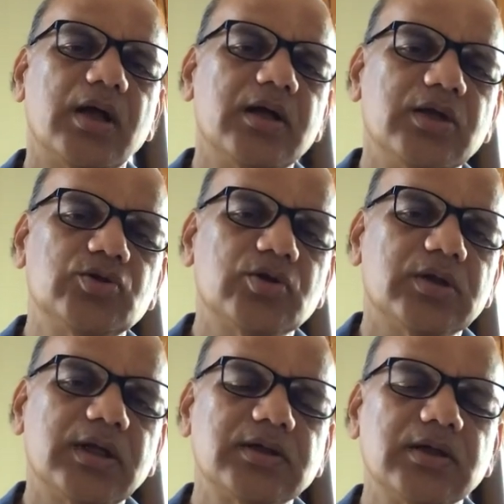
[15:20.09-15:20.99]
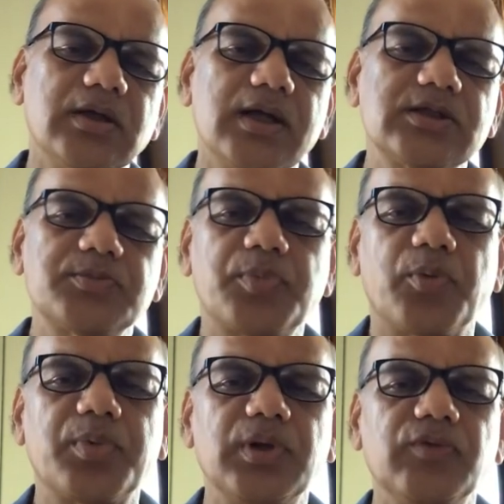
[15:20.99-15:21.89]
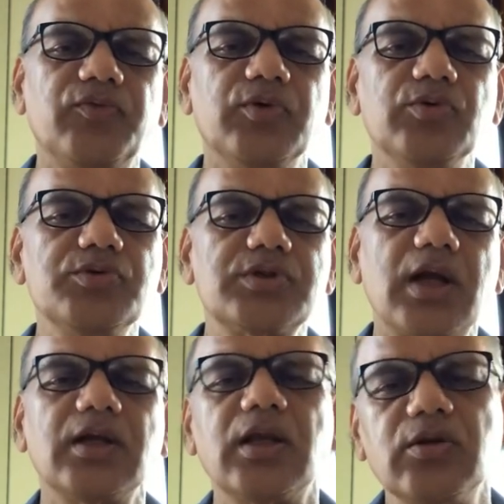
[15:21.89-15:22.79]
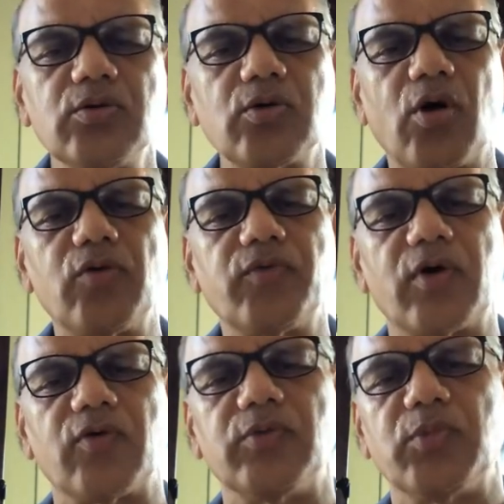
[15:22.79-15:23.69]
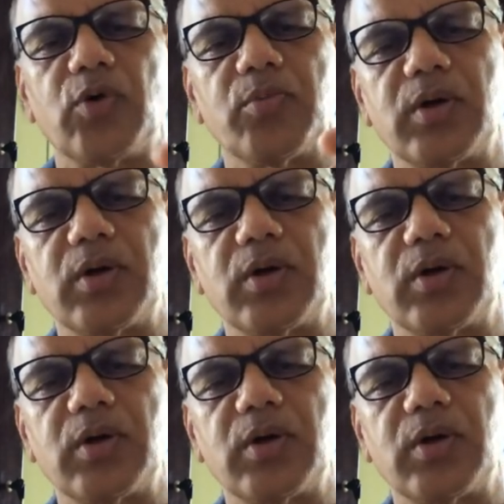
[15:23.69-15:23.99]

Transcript: and ensure that it gets properly fused, and then you call for one more.